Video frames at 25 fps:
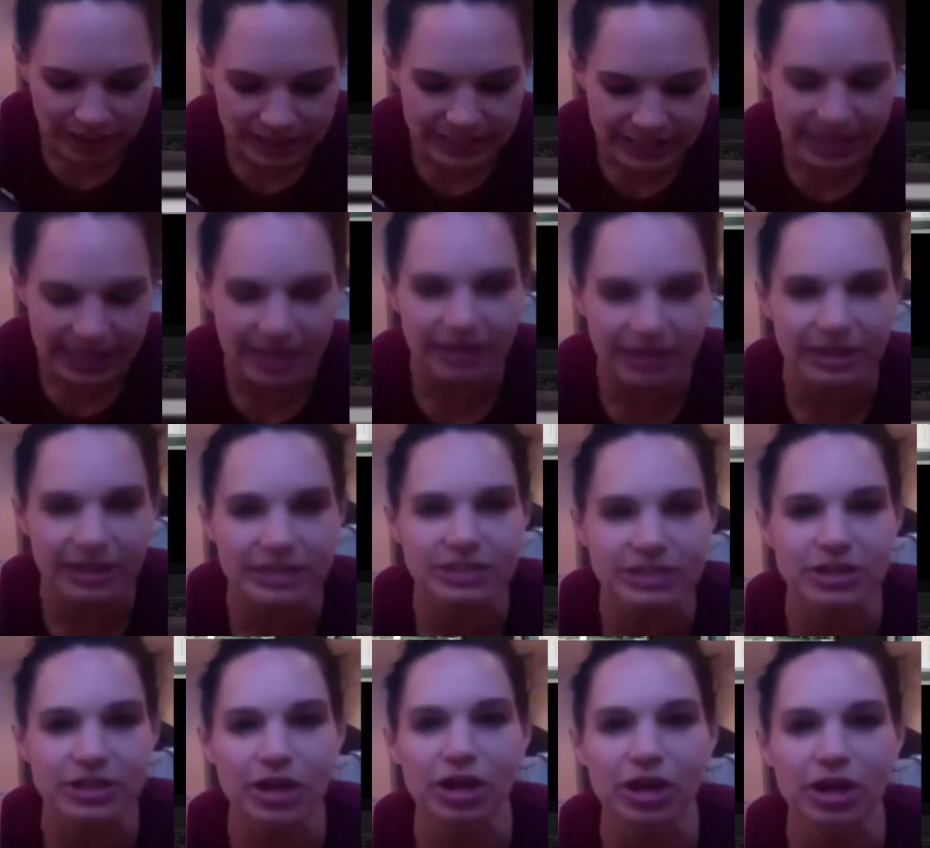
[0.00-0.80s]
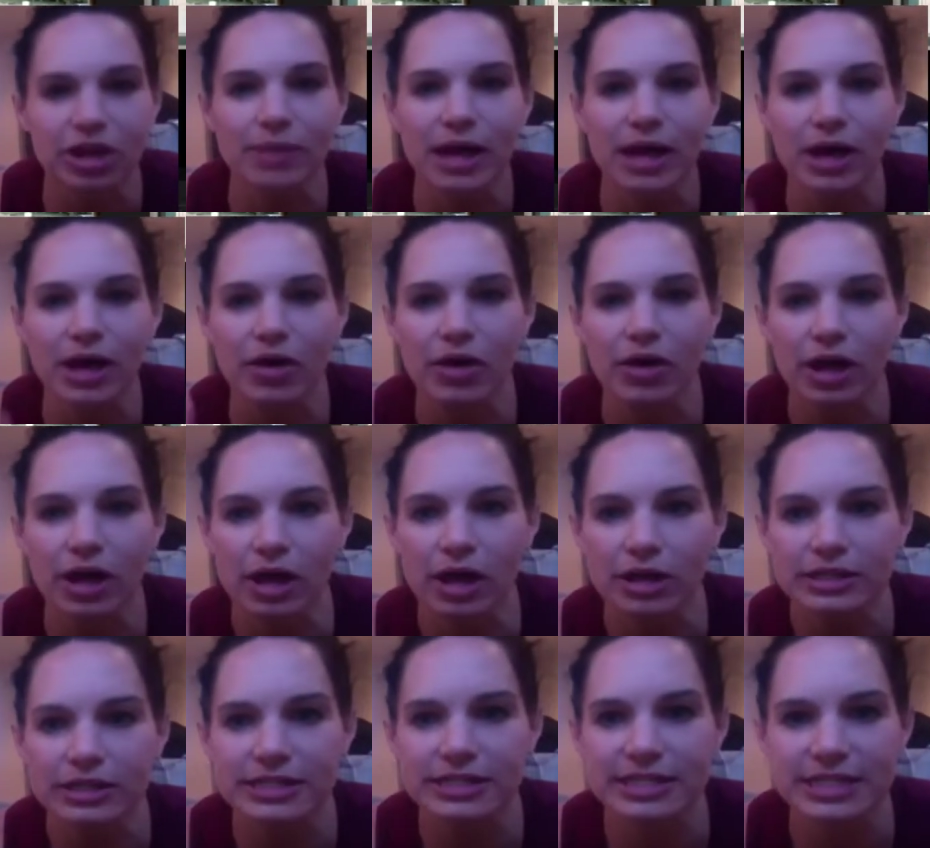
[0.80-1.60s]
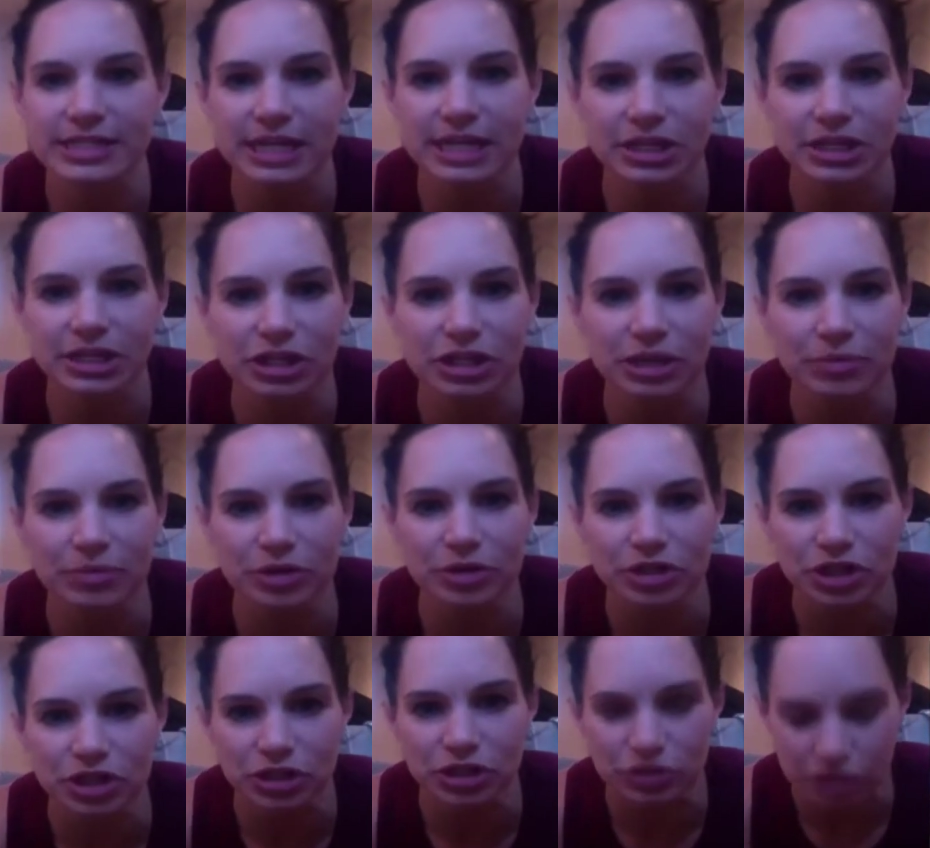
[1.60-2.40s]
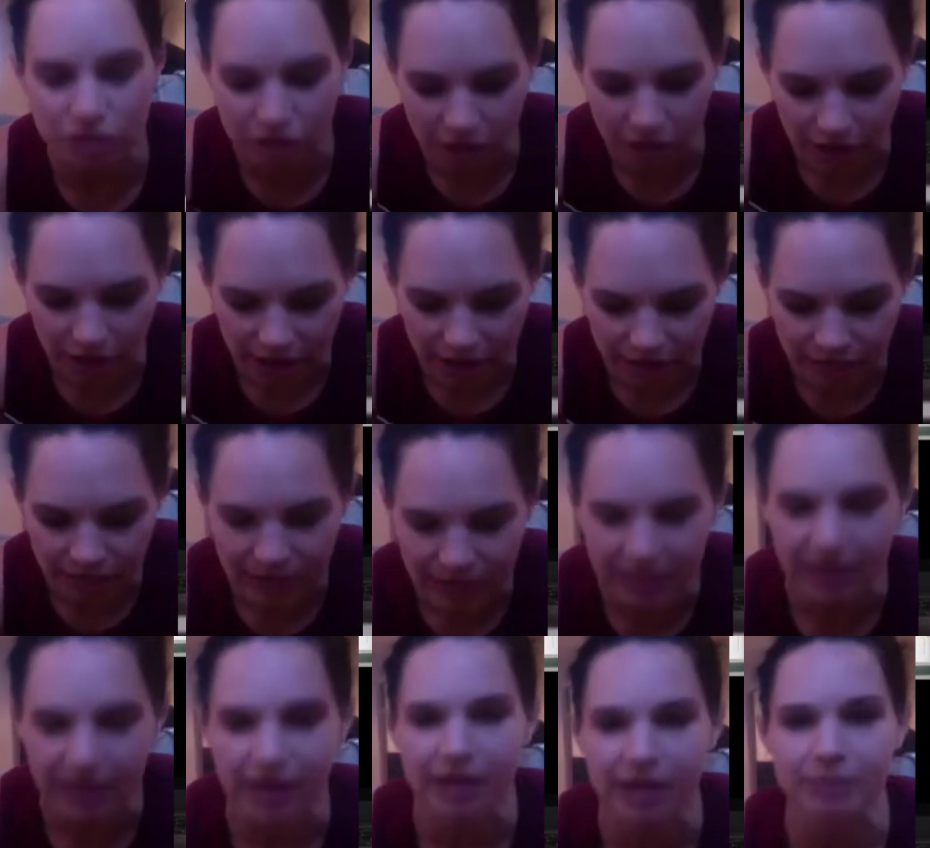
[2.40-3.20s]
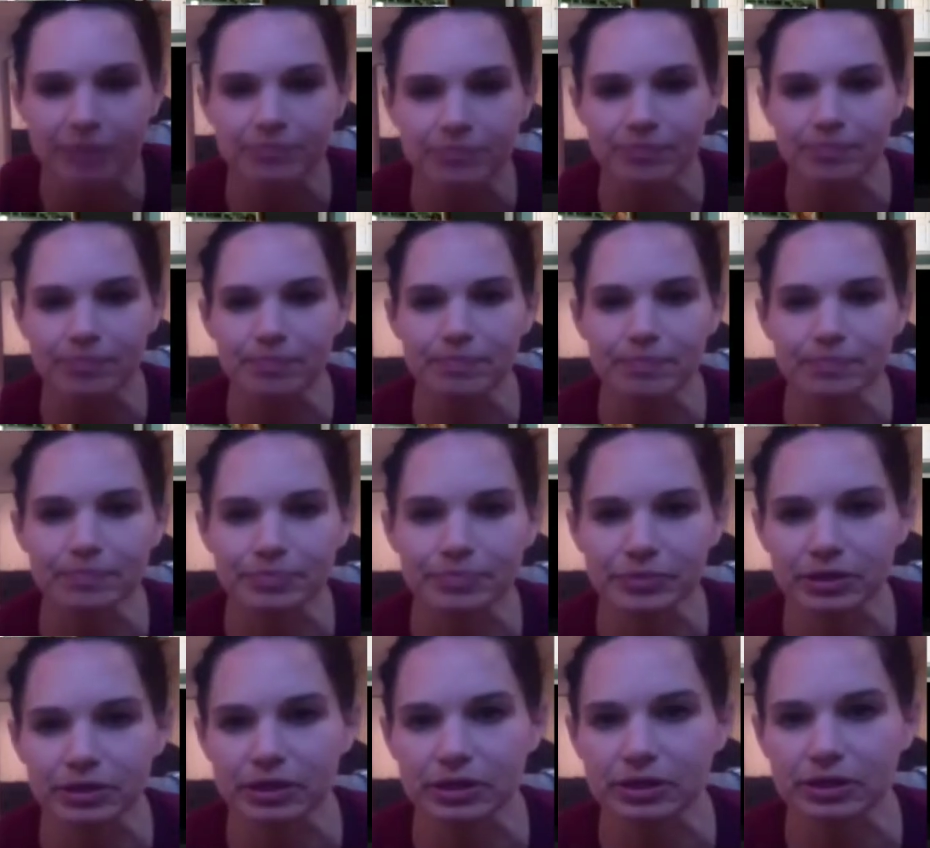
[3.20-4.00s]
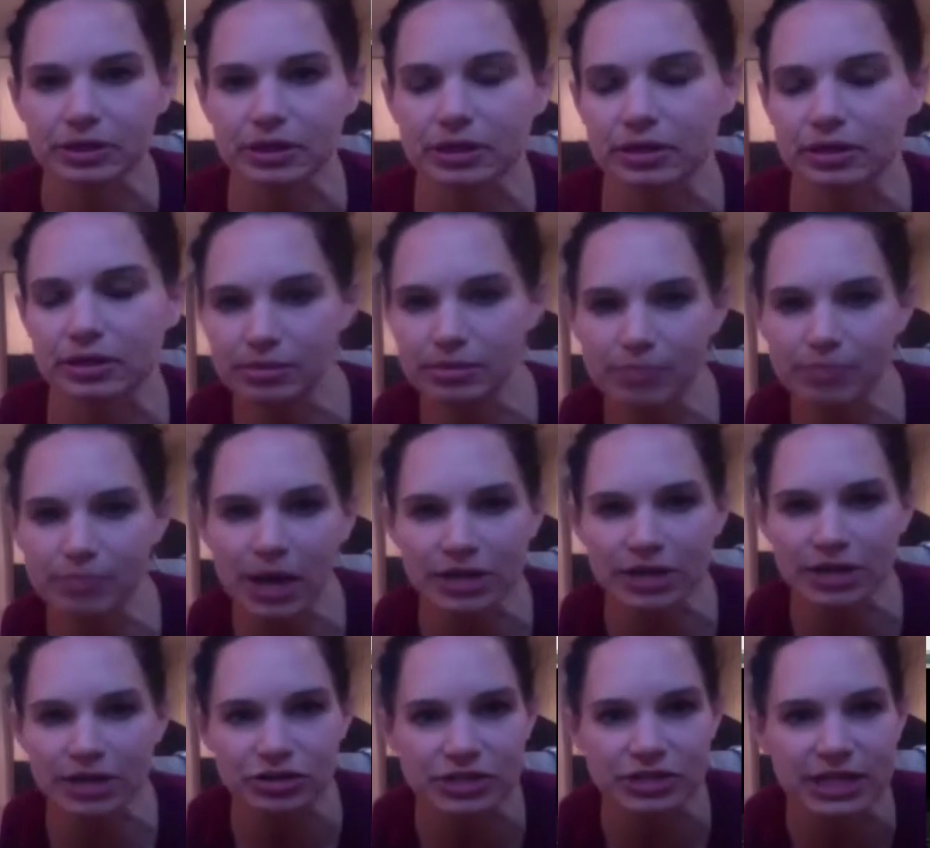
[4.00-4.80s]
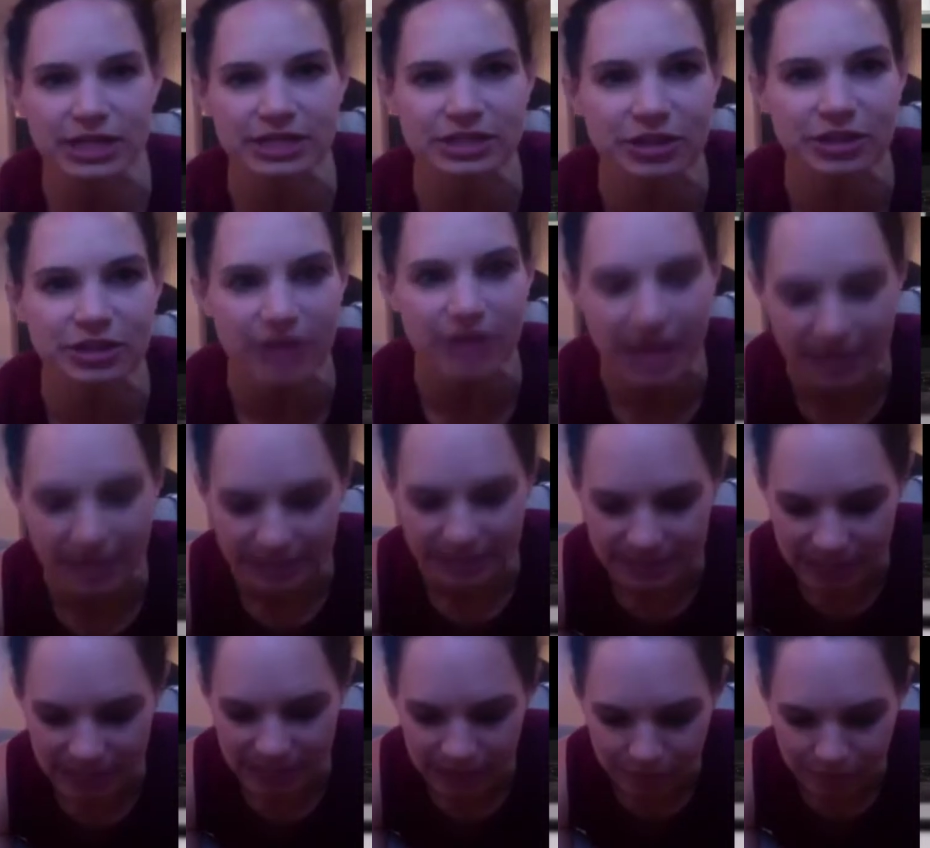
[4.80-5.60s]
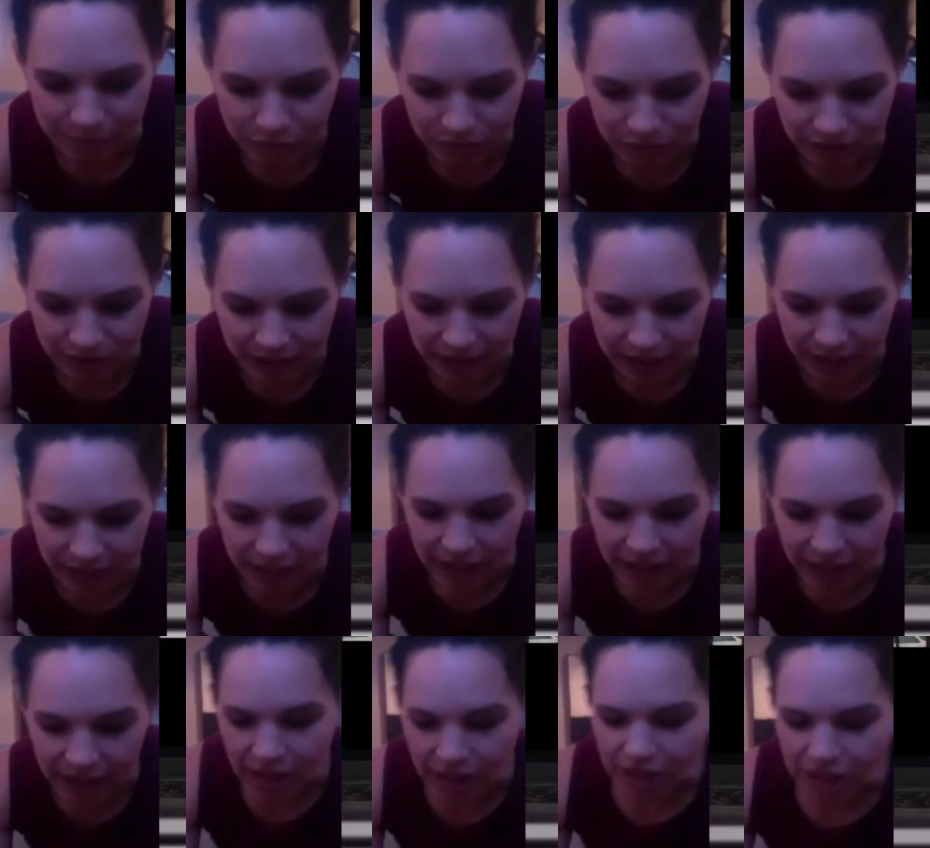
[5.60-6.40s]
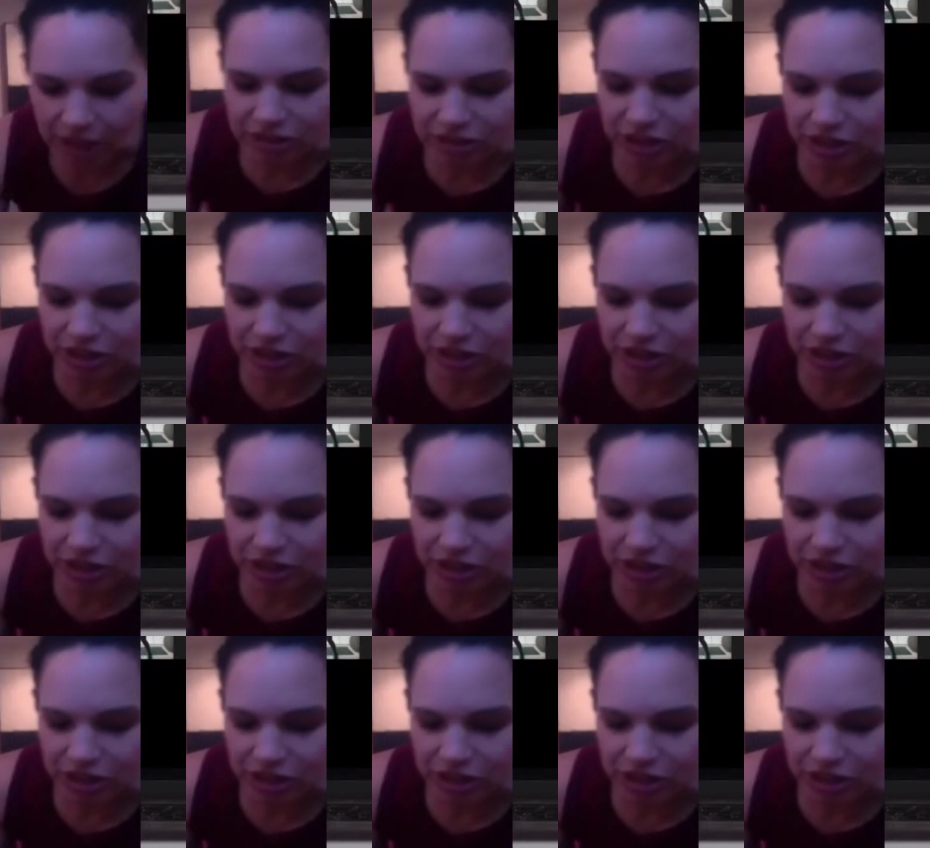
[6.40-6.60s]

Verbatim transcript: down. Let's talk about station number two. So y'all give me um, boxer stance. Okay. Let's keep moving here. So